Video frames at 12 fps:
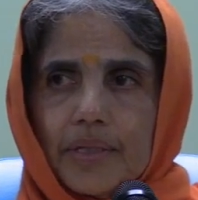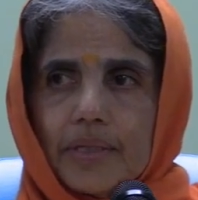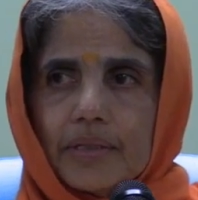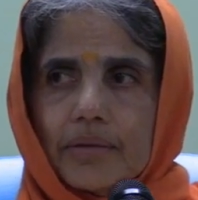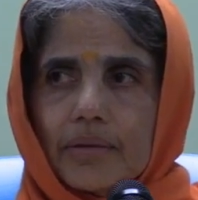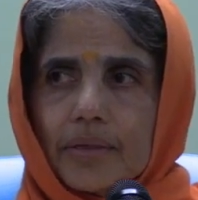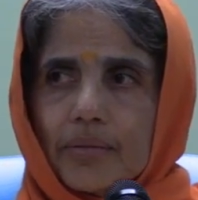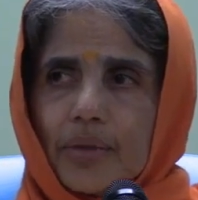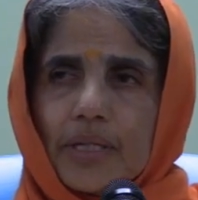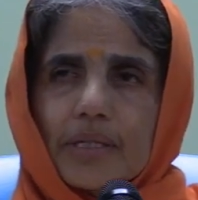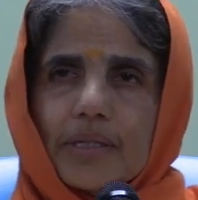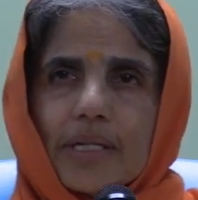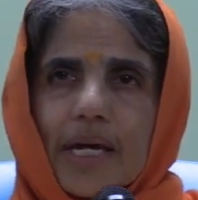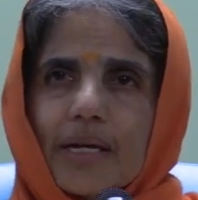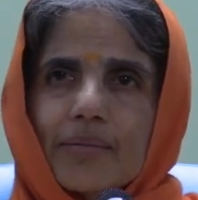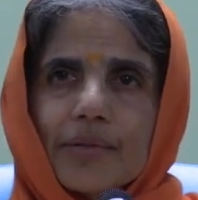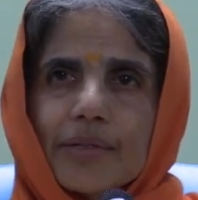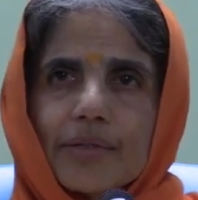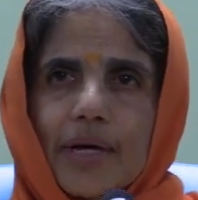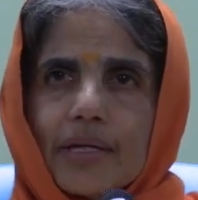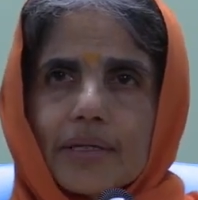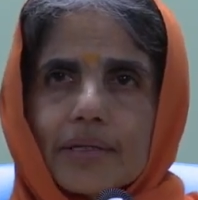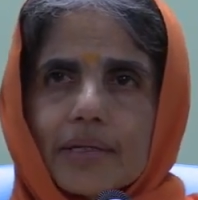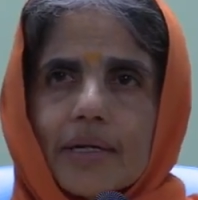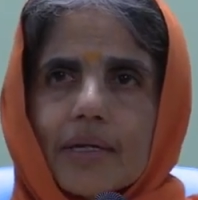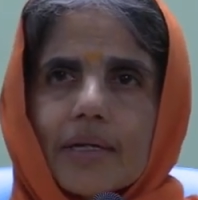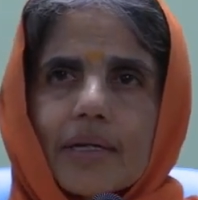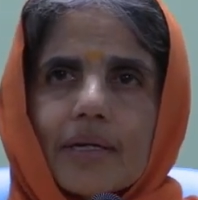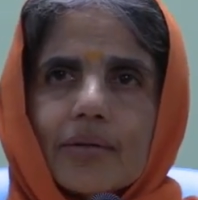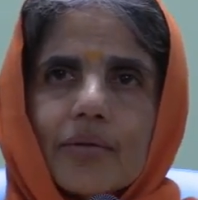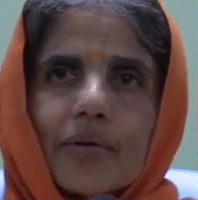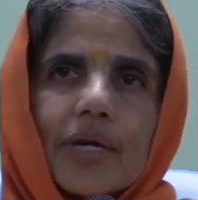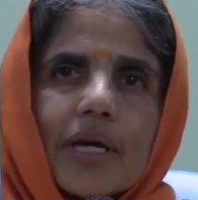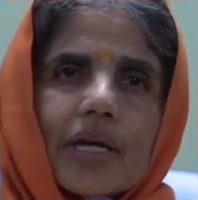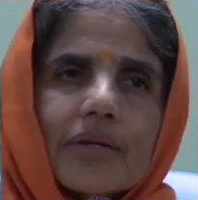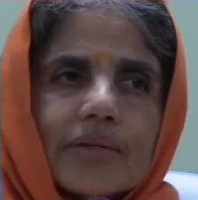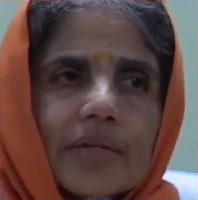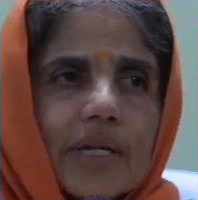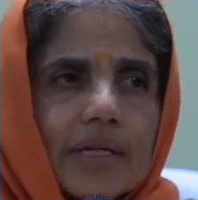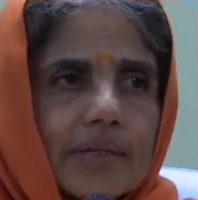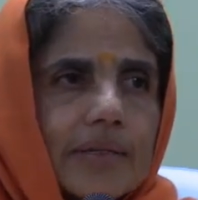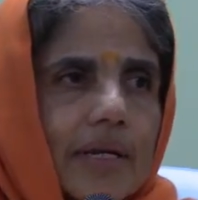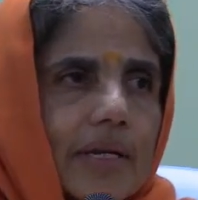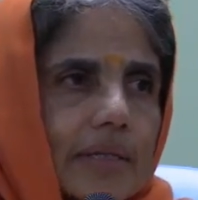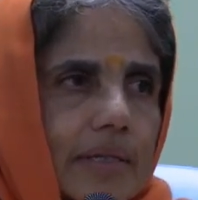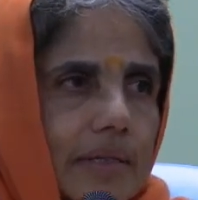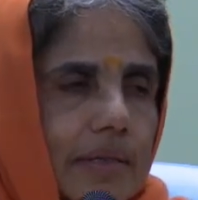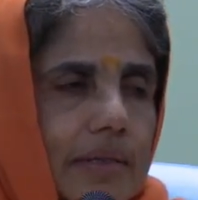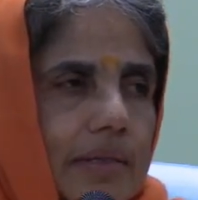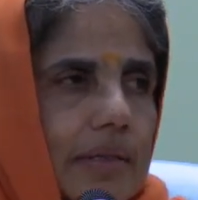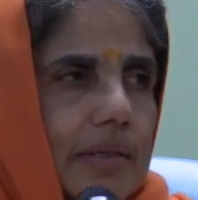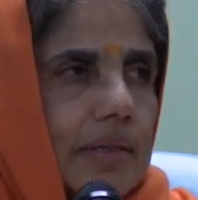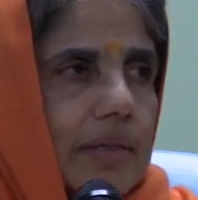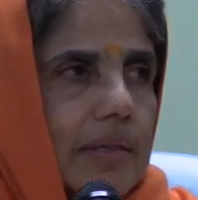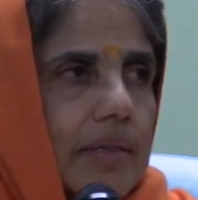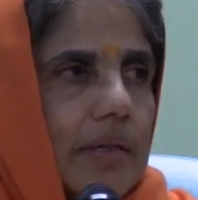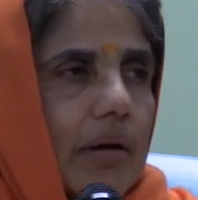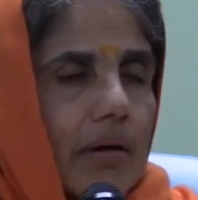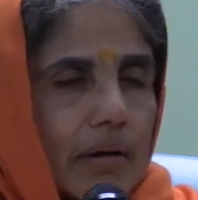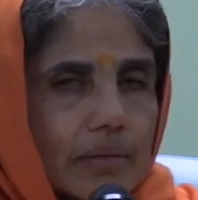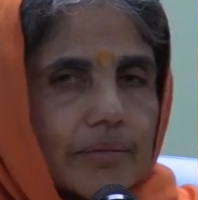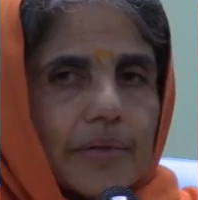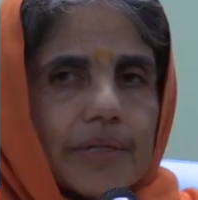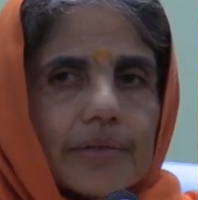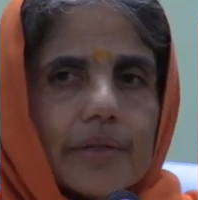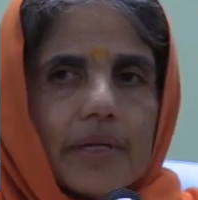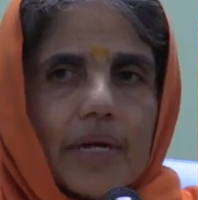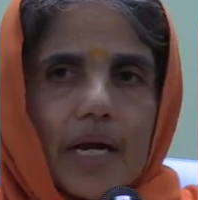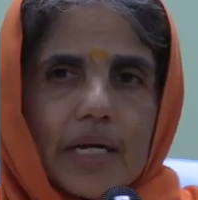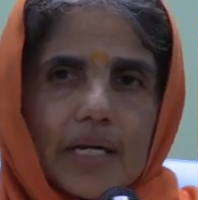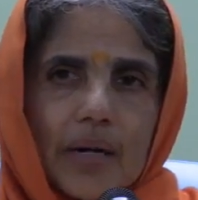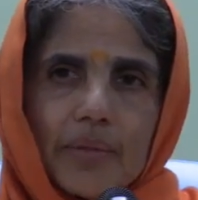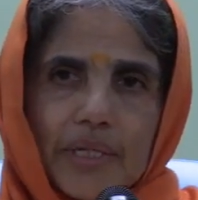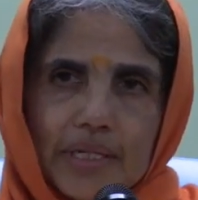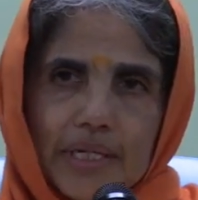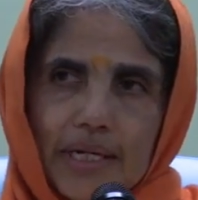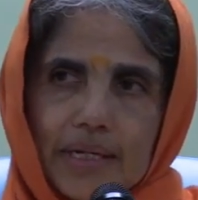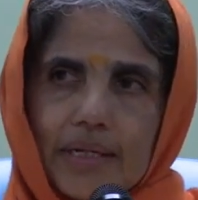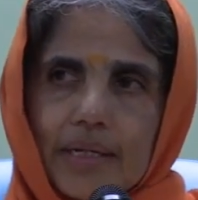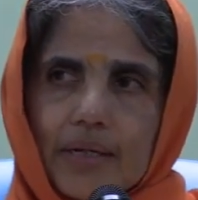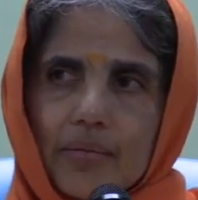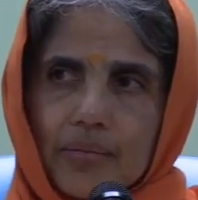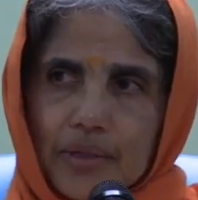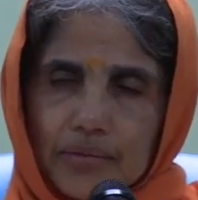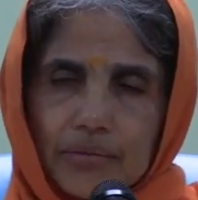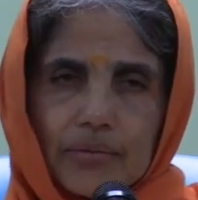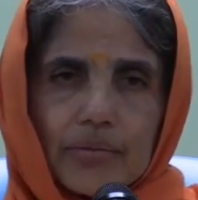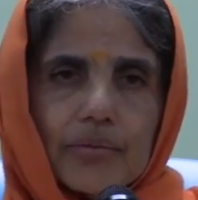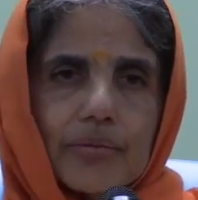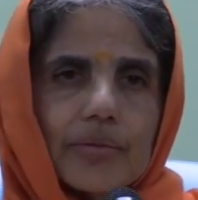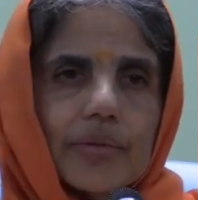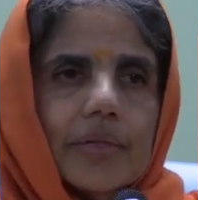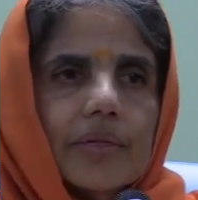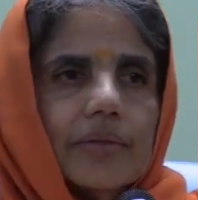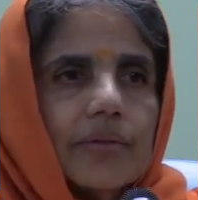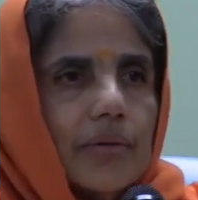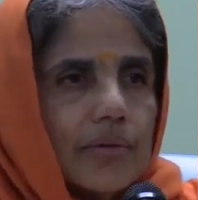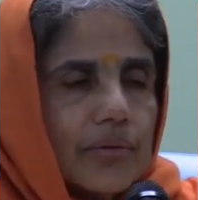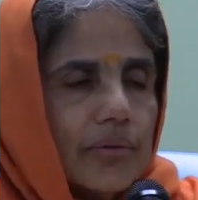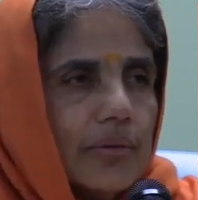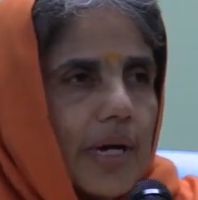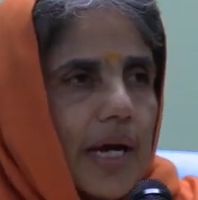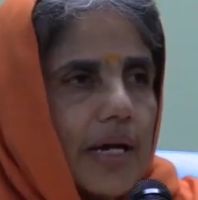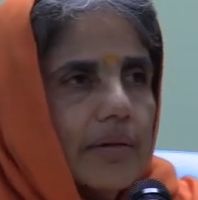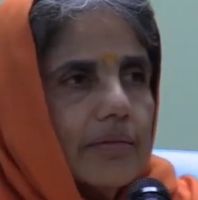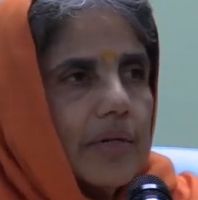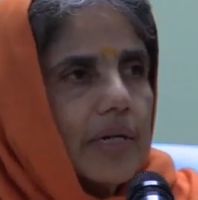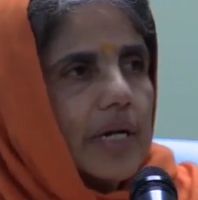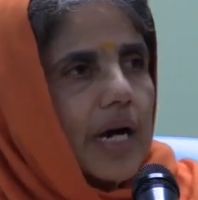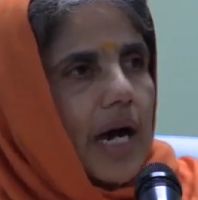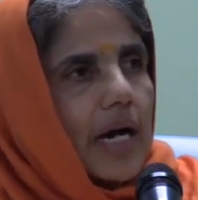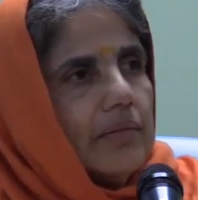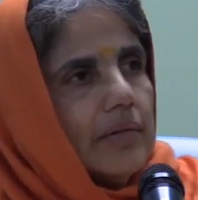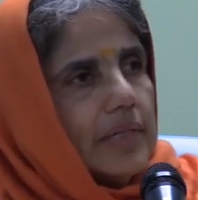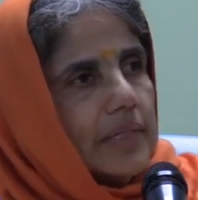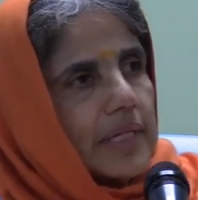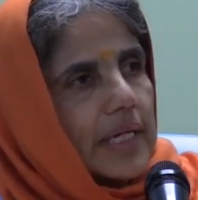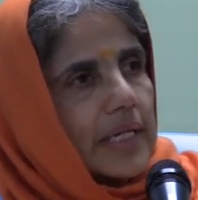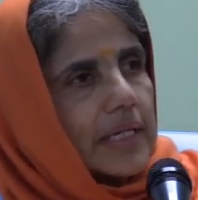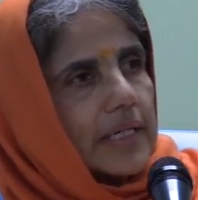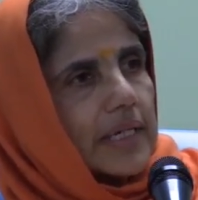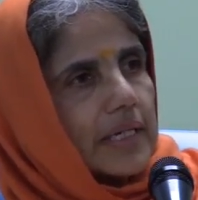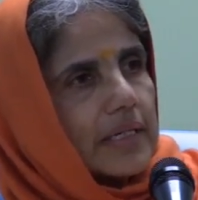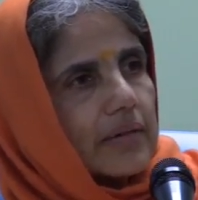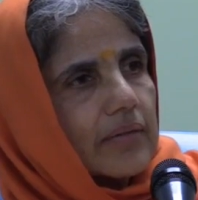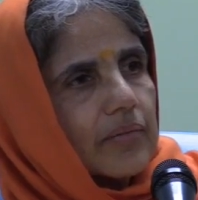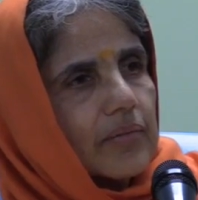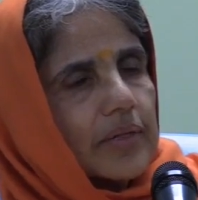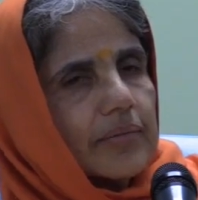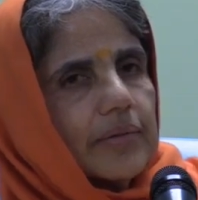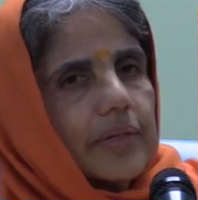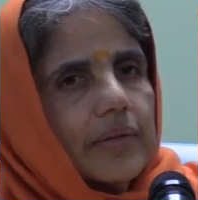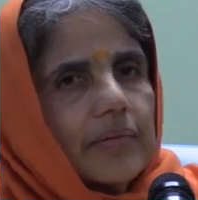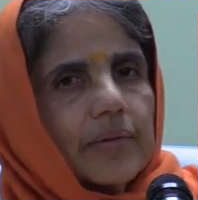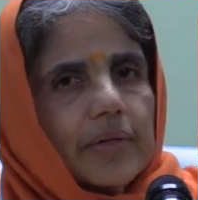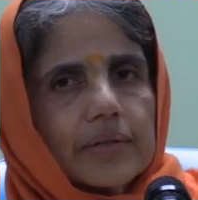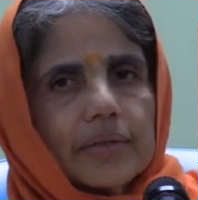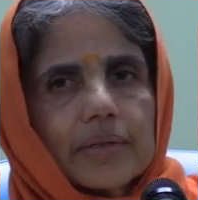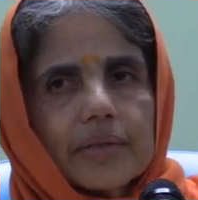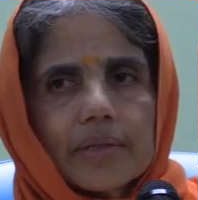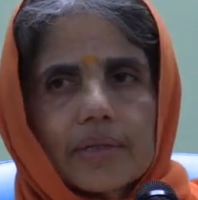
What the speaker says: it's not a one-time desire, an occasional desire. Always a committed pursuit. Those who have, I will take care of whatever they want.